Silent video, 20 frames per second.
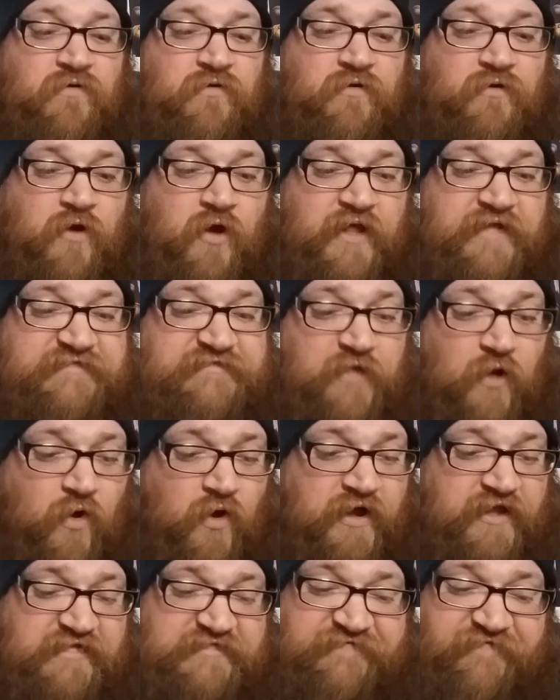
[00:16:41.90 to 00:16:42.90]
it's
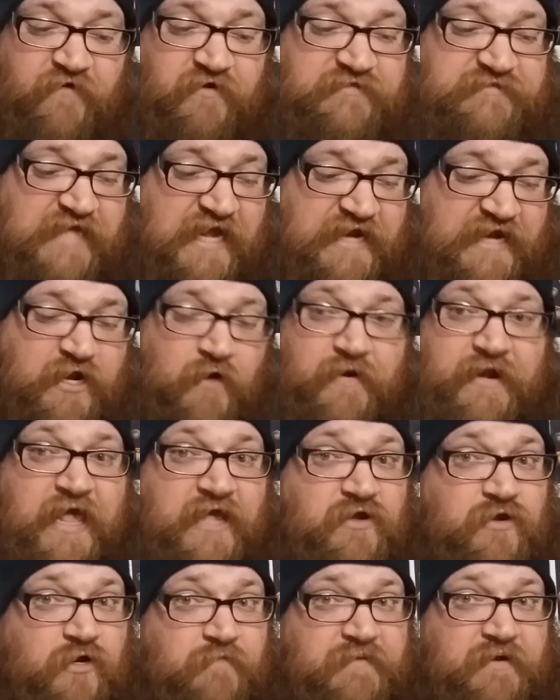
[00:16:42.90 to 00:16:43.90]
as far as I know, and I
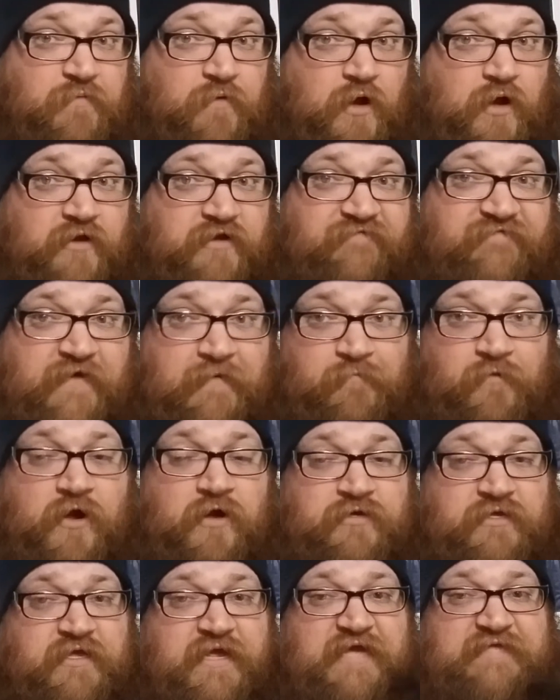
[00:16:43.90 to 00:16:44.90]
could be wrong. If I'm
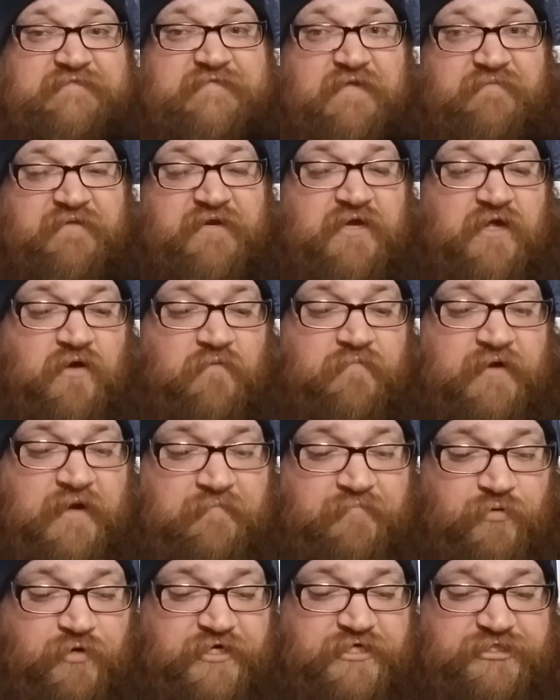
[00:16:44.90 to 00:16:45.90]
wrong, you guys let me know. But I'm
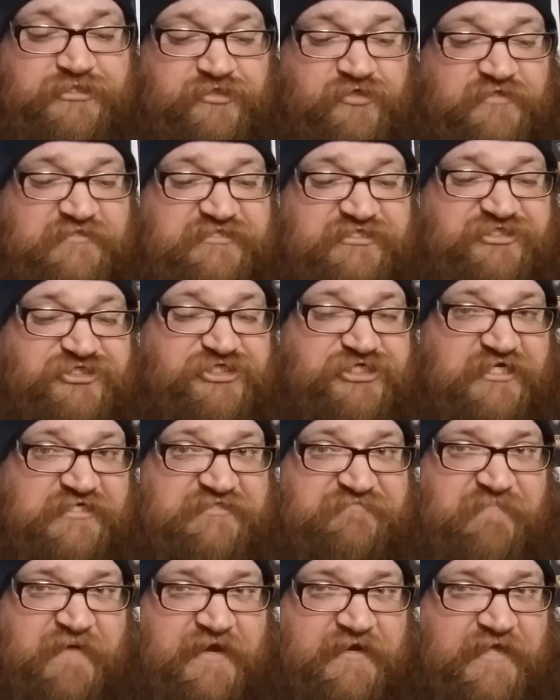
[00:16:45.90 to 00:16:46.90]
pretty sure it's
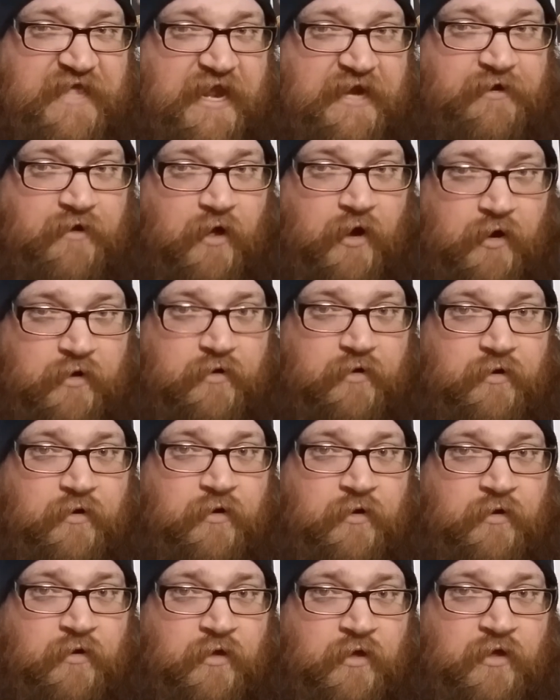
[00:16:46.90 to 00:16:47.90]
just been Kane Hodder
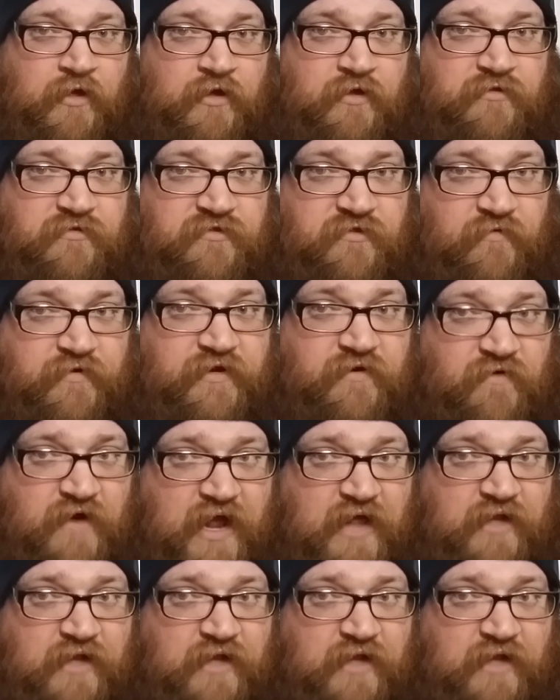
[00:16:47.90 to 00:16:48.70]
doing Crowley.